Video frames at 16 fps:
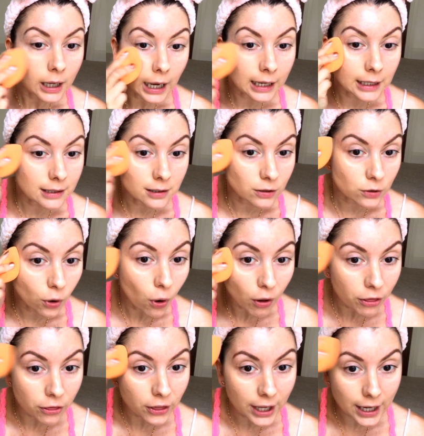And it's
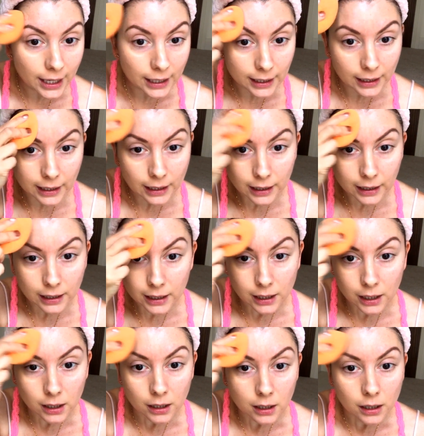not thick.
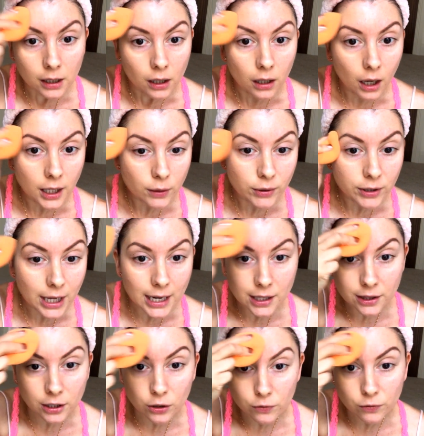Like with
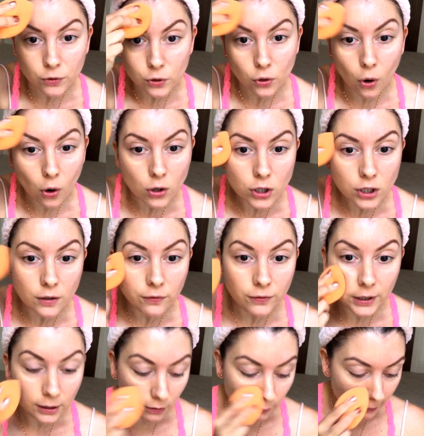anything, you've got to
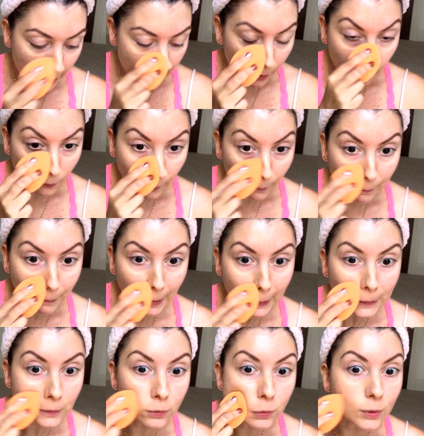figure out the
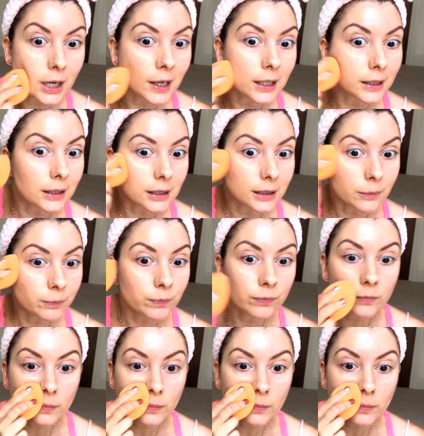best way